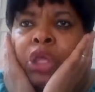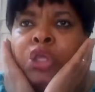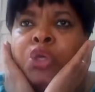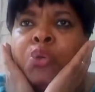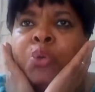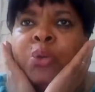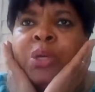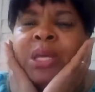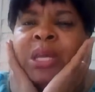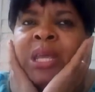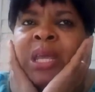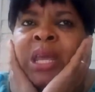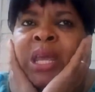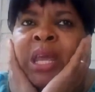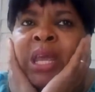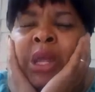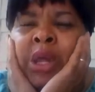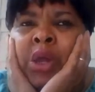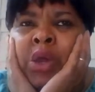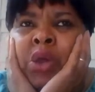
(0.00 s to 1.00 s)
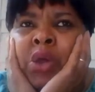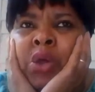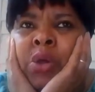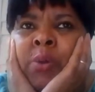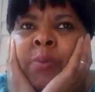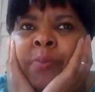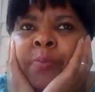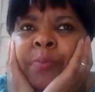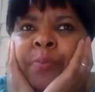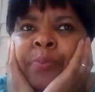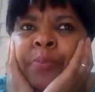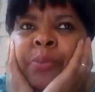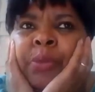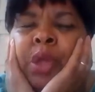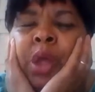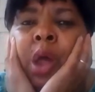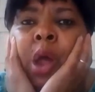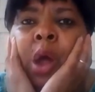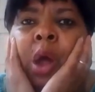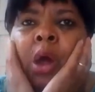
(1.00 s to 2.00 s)
You can hear
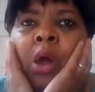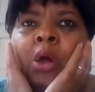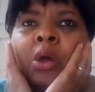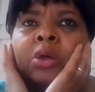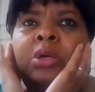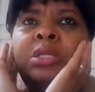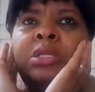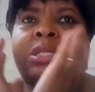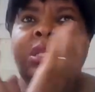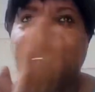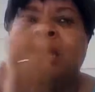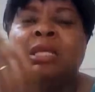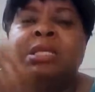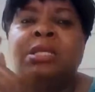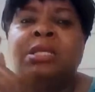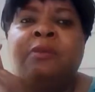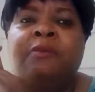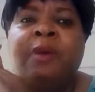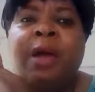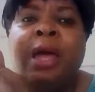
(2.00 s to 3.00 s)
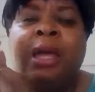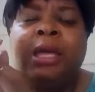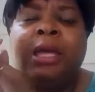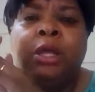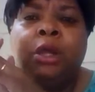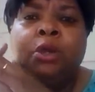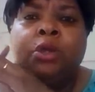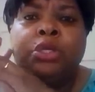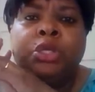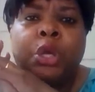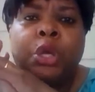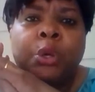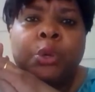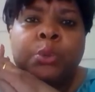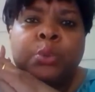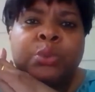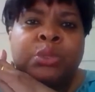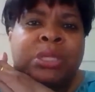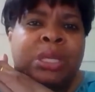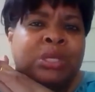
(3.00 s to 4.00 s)
hertz and salvaggio
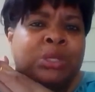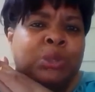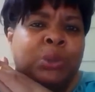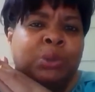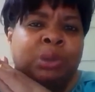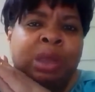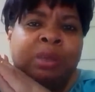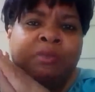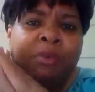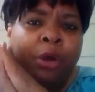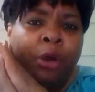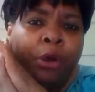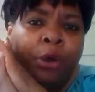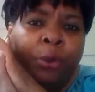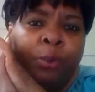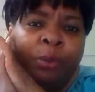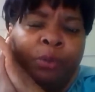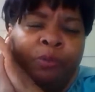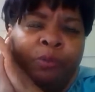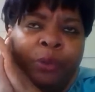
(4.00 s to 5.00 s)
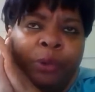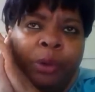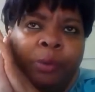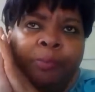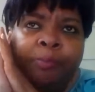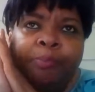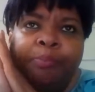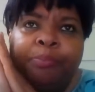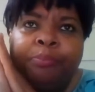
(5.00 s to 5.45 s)
tones that you never heard before.